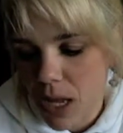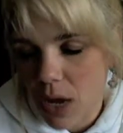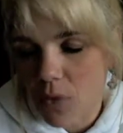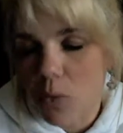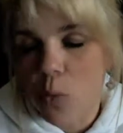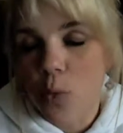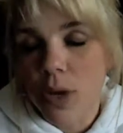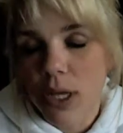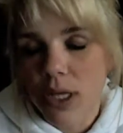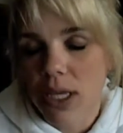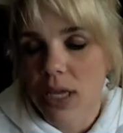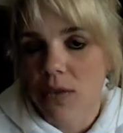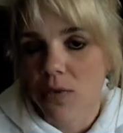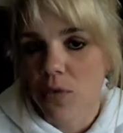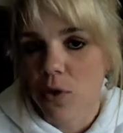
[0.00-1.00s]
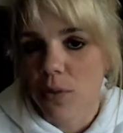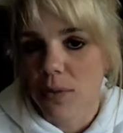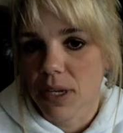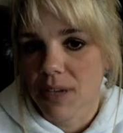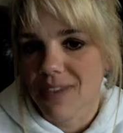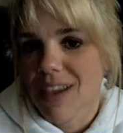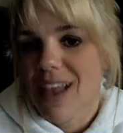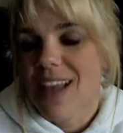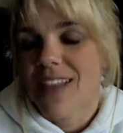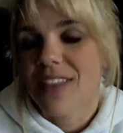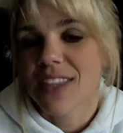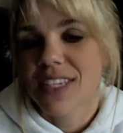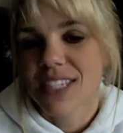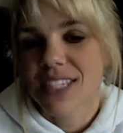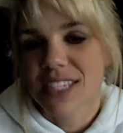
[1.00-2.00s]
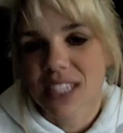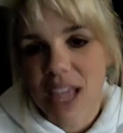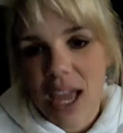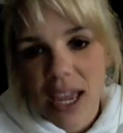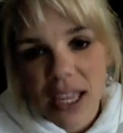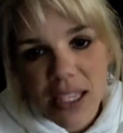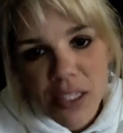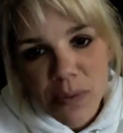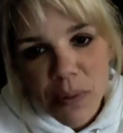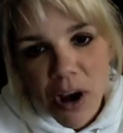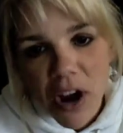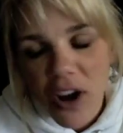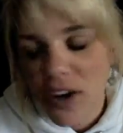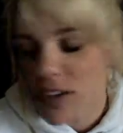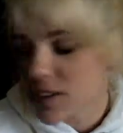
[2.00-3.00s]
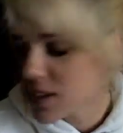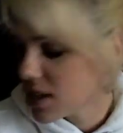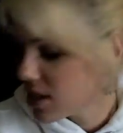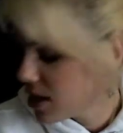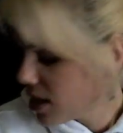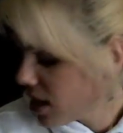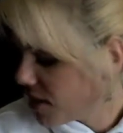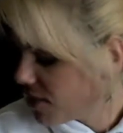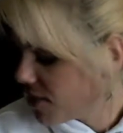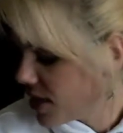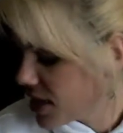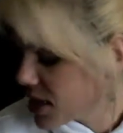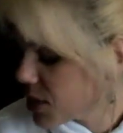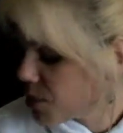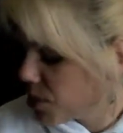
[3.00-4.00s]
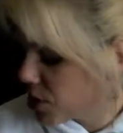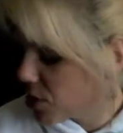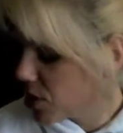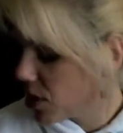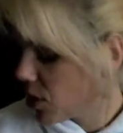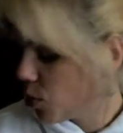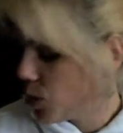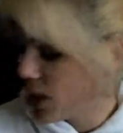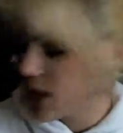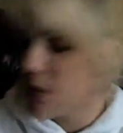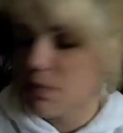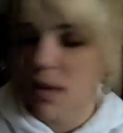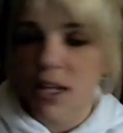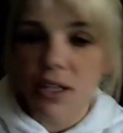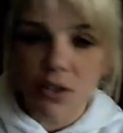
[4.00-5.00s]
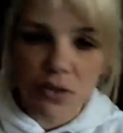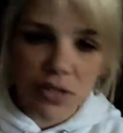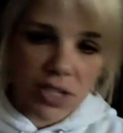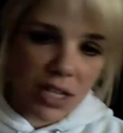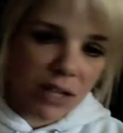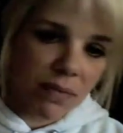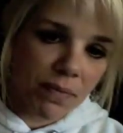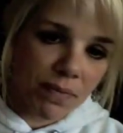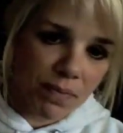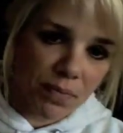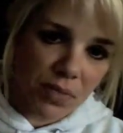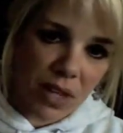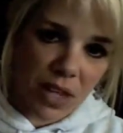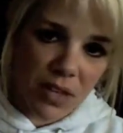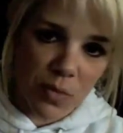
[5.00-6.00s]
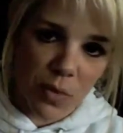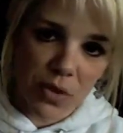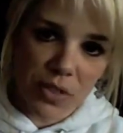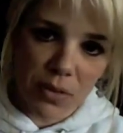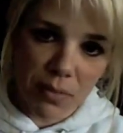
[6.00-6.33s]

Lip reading: Really informative. The science part of this book, Winning by Losing, is worth the